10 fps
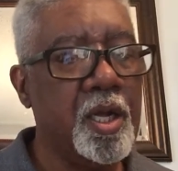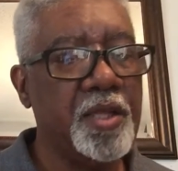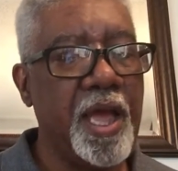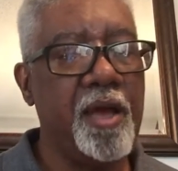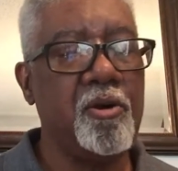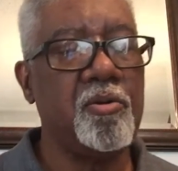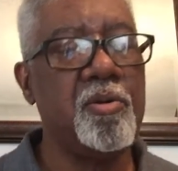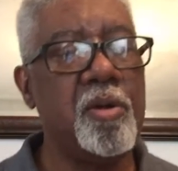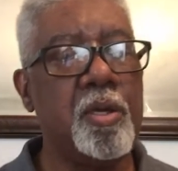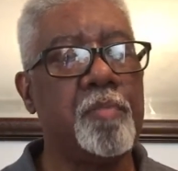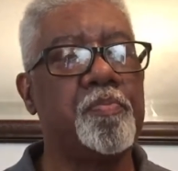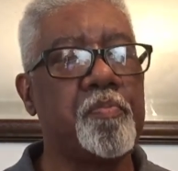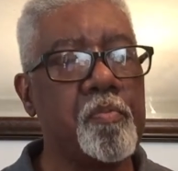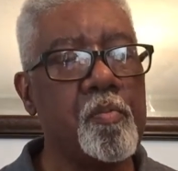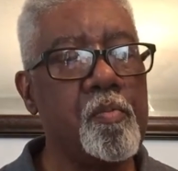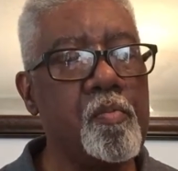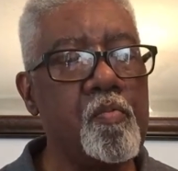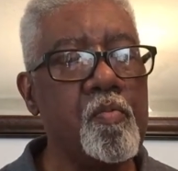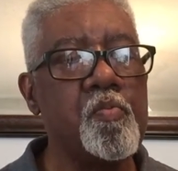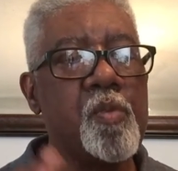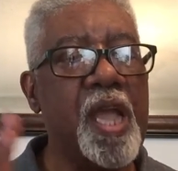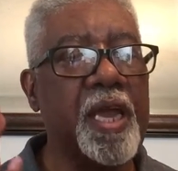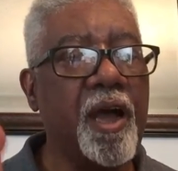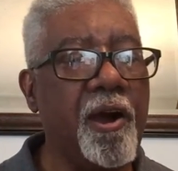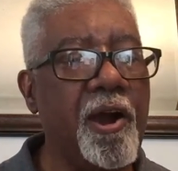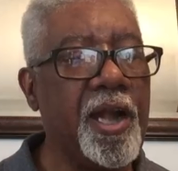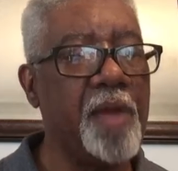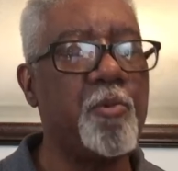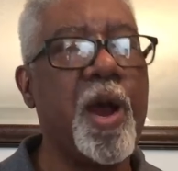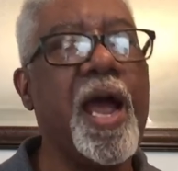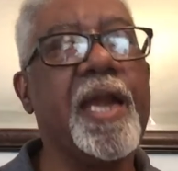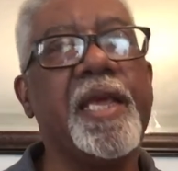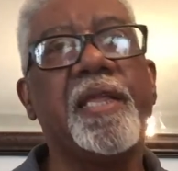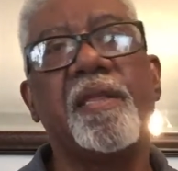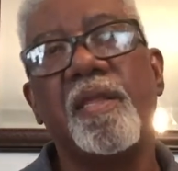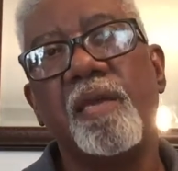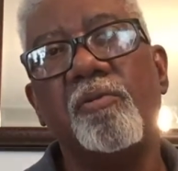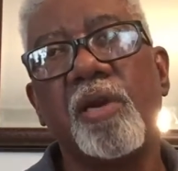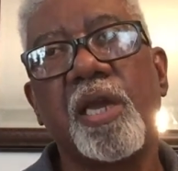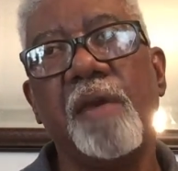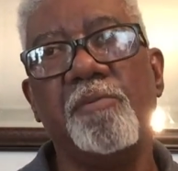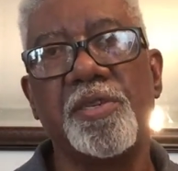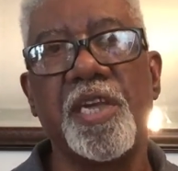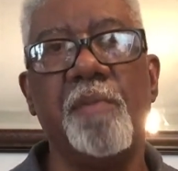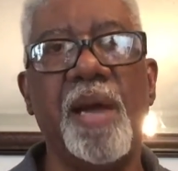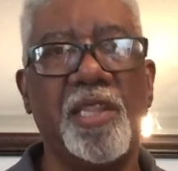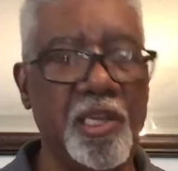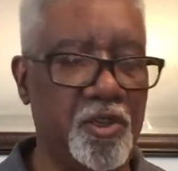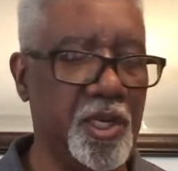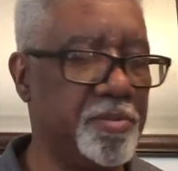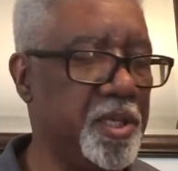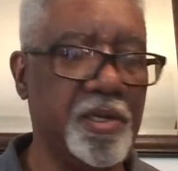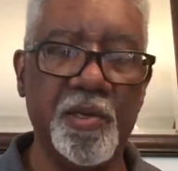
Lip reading: Now, in art and writing, what can we say about the Egyptian?